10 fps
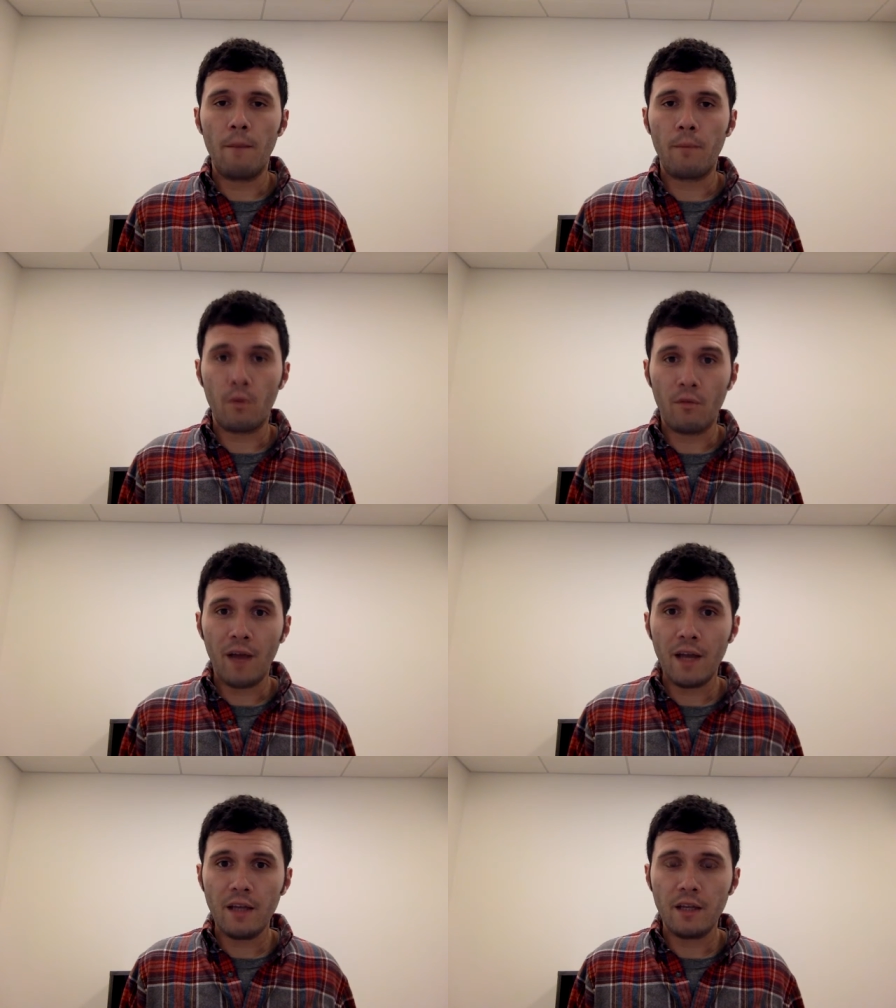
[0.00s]

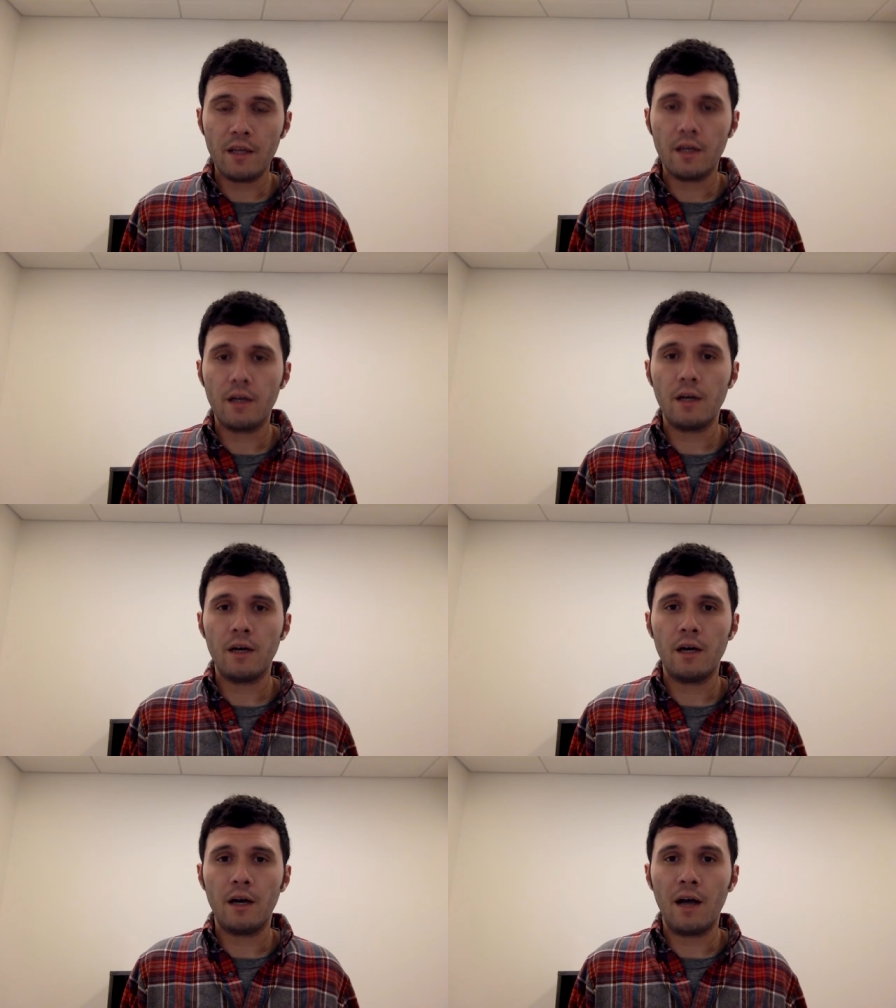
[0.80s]
providing
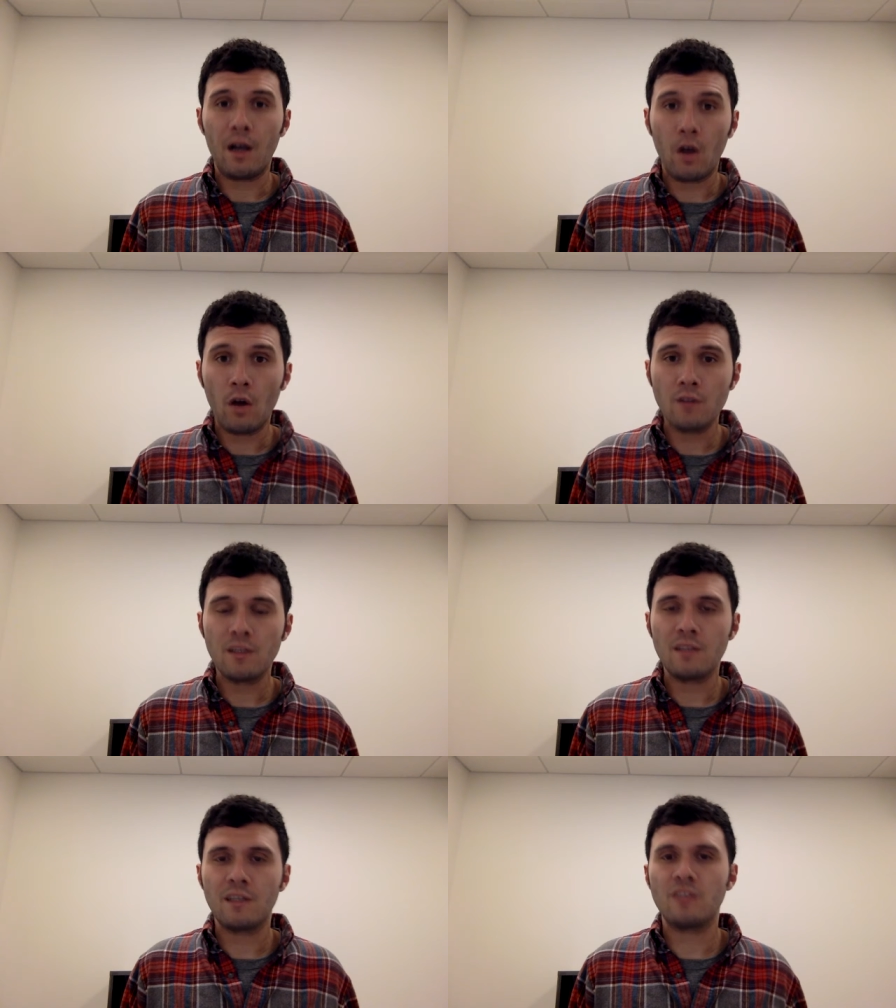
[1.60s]
a
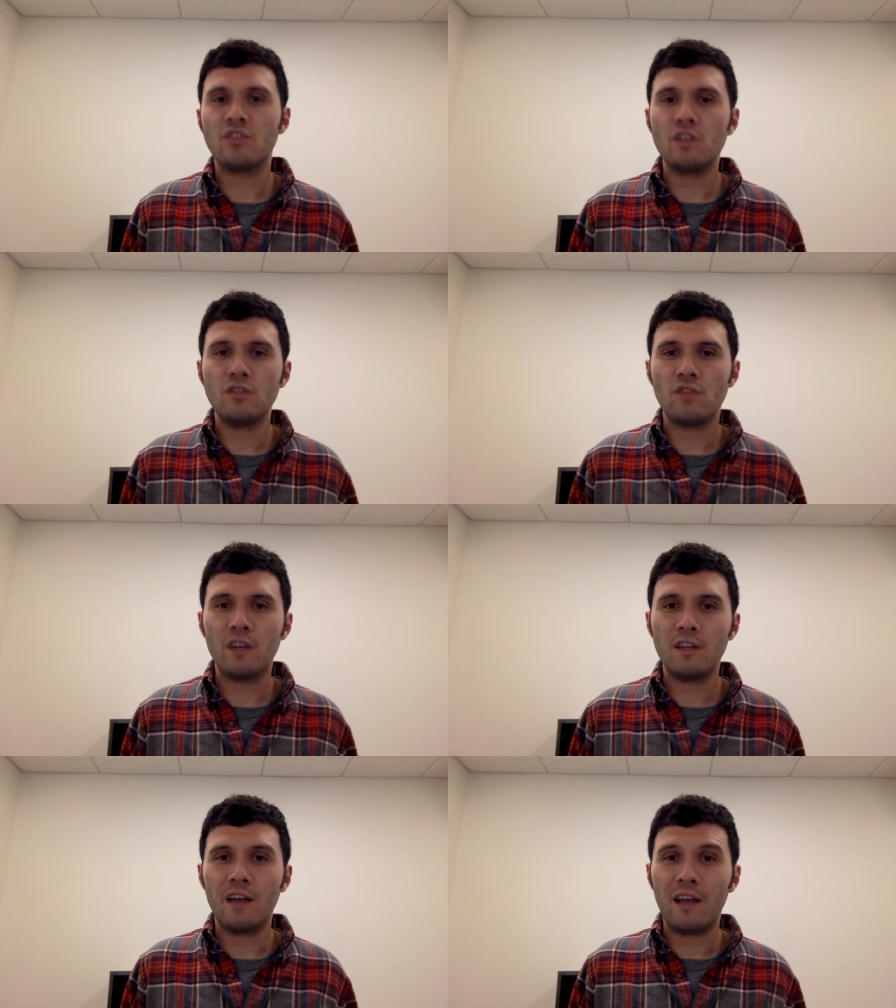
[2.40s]
constant exchange
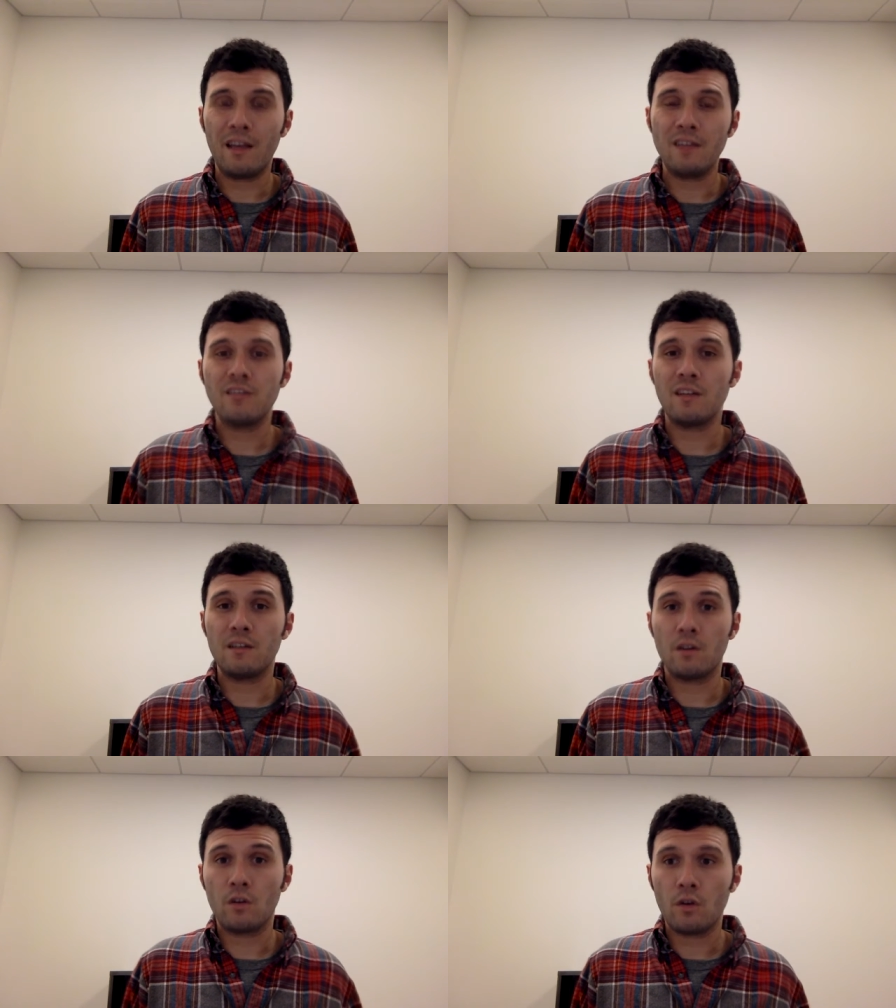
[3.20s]
rate against
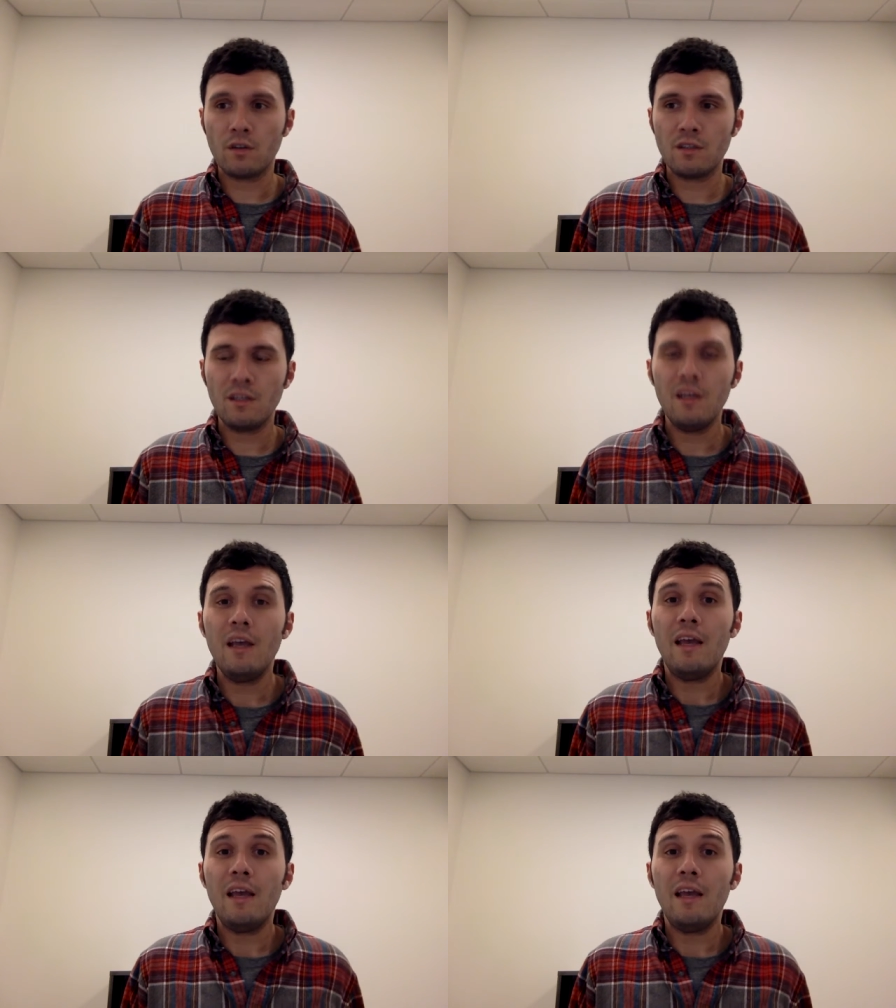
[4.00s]
another currency,